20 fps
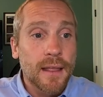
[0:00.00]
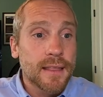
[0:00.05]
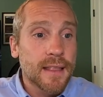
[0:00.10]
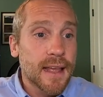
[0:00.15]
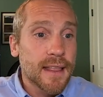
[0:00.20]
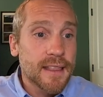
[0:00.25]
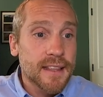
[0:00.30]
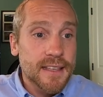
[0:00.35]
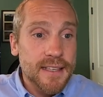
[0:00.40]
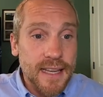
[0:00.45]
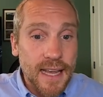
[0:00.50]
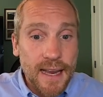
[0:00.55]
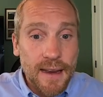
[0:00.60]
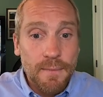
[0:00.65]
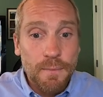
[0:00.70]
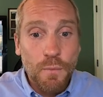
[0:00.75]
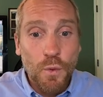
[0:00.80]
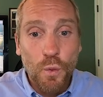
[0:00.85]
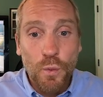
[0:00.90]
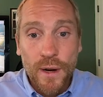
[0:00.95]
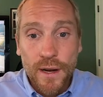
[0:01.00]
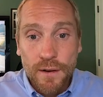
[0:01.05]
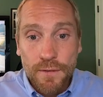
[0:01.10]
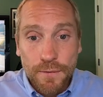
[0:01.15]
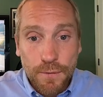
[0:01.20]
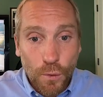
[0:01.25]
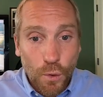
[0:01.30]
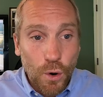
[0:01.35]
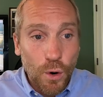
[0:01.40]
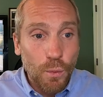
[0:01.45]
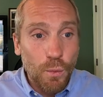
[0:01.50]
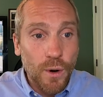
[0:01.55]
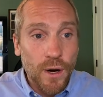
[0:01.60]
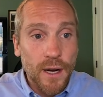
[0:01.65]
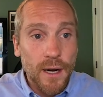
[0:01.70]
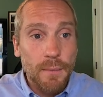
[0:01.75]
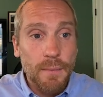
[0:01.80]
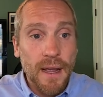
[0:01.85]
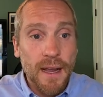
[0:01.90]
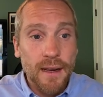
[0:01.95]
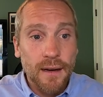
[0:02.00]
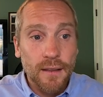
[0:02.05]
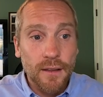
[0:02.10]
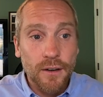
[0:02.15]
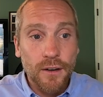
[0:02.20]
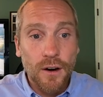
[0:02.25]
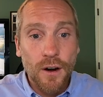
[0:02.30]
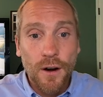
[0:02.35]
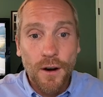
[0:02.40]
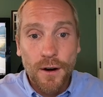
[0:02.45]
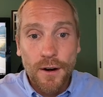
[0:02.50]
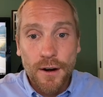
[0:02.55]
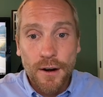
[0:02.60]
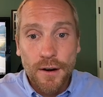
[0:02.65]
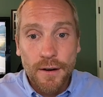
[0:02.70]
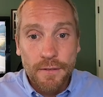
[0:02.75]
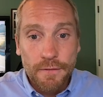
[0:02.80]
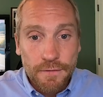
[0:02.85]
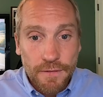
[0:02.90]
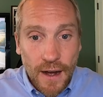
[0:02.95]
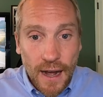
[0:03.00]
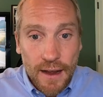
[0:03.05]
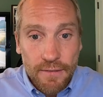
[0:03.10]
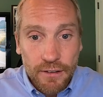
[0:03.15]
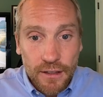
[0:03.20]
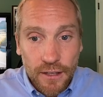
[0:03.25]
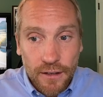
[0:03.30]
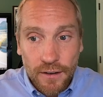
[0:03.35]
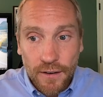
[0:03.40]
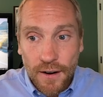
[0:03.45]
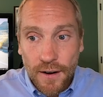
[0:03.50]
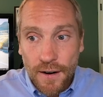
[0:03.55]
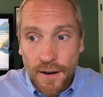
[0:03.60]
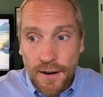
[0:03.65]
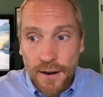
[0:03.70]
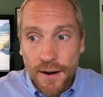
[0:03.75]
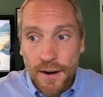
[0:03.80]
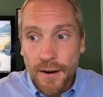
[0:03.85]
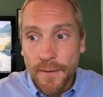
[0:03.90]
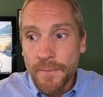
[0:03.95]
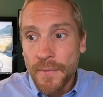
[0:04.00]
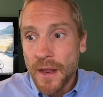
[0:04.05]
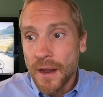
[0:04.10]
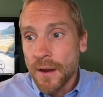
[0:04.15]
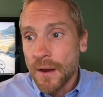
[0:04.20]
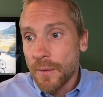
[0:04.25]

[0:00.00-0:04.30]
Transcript: Then the same week 4, we're going to make it a little harder, and 5 a little harder.